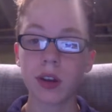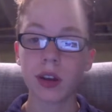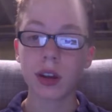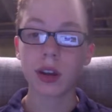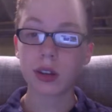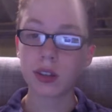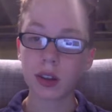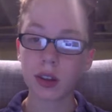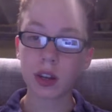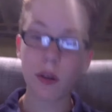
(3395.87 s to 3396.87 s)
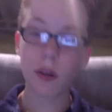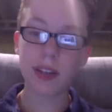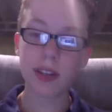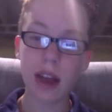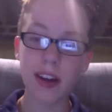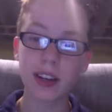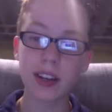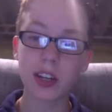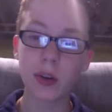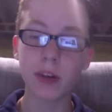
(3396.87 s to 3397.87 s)
So you have a Skyrocket 2 in
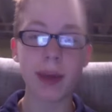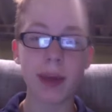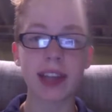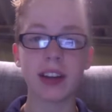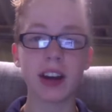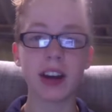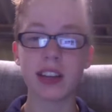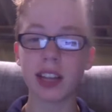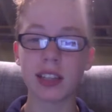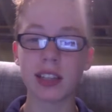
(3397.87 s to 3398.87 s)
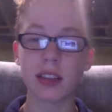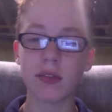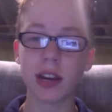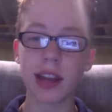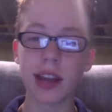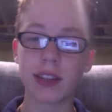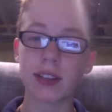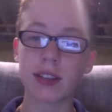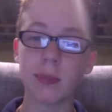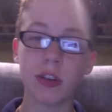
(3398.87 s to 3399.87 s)
your backyard. Do you like live right next to
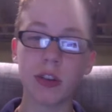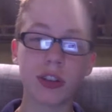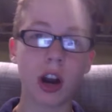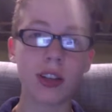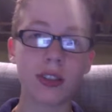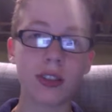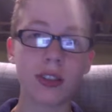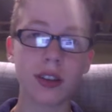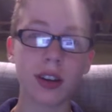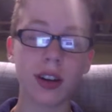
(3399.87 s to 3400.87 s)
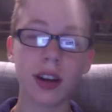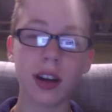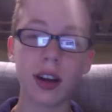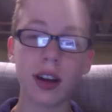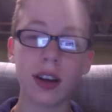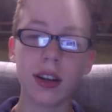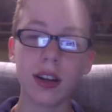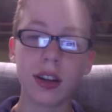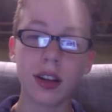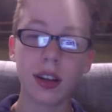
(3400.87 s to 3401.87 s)
Busch Gardens or
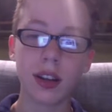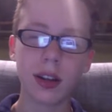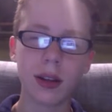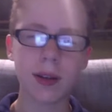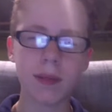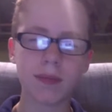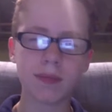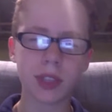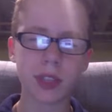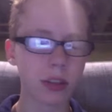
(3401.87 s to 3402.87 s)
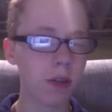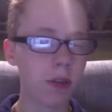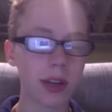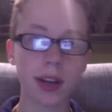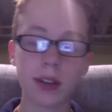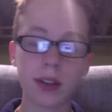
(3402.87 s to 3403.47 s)
Discovery Kingdom?